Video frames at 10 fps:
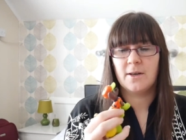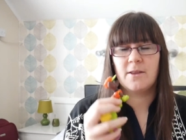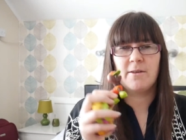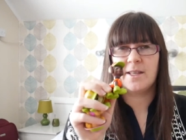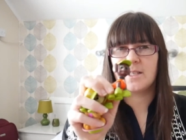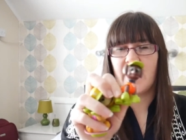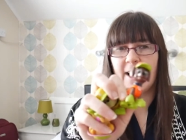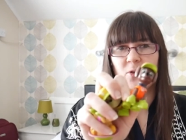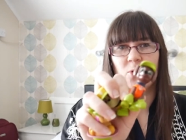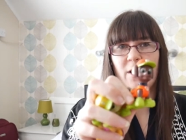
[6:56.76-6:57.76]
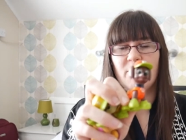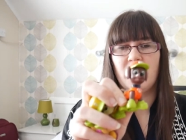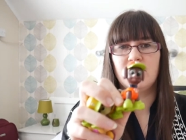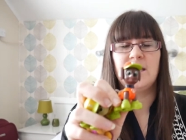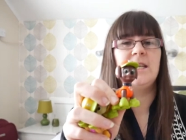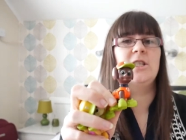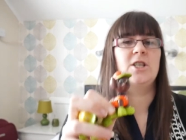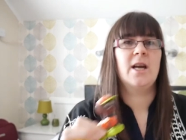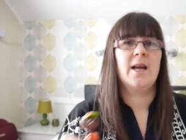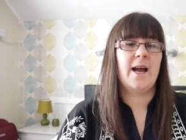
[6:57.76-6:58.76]
They're either 10 or £12
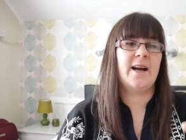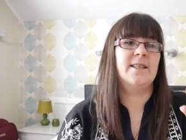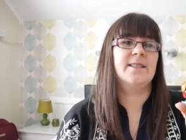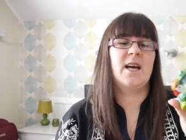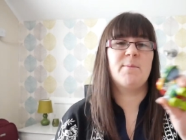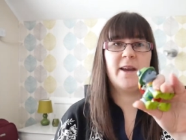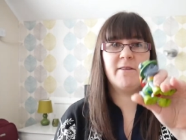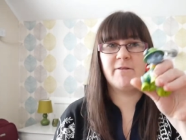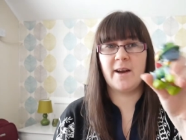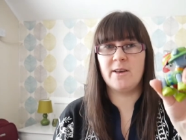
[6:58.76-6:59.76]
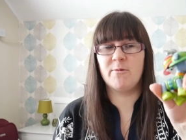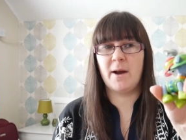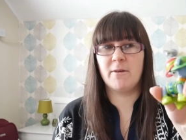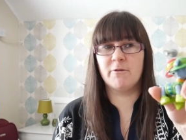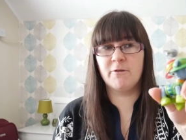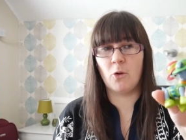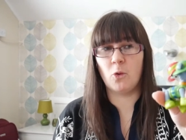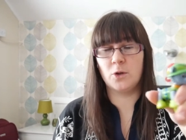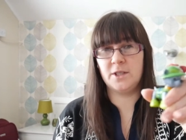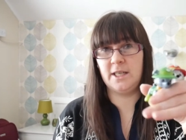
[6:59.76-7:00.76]
each. And I paid
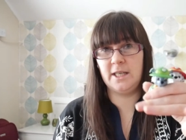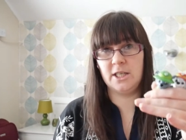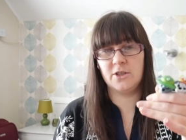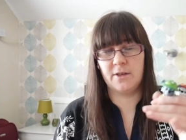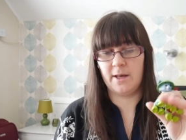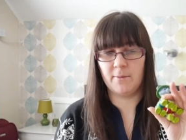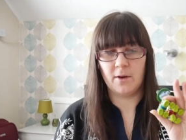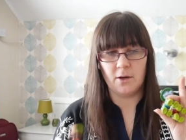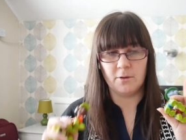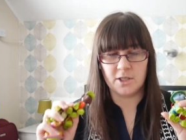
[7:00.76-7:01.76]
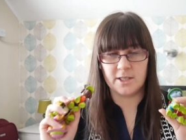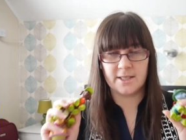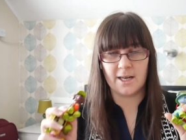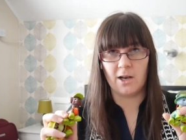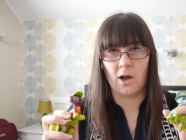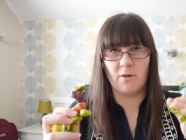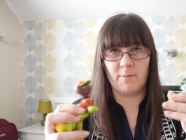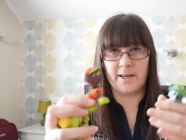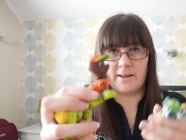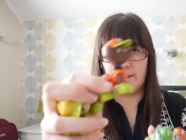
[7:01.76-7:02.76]
£5.40 each for them, which is still a lot of
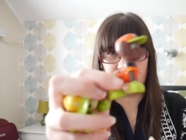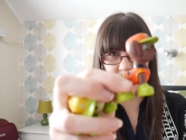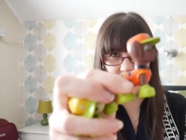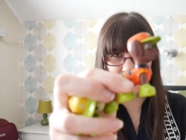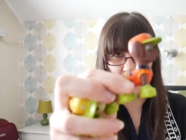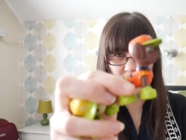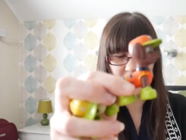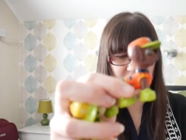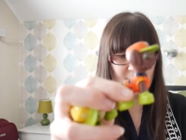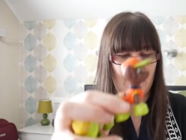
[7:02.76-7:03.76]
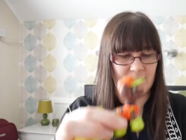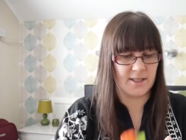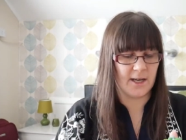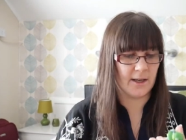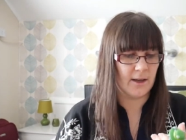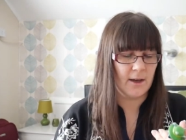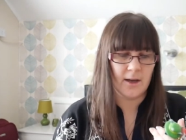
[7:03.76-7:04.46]
money for such a small piece of plastic.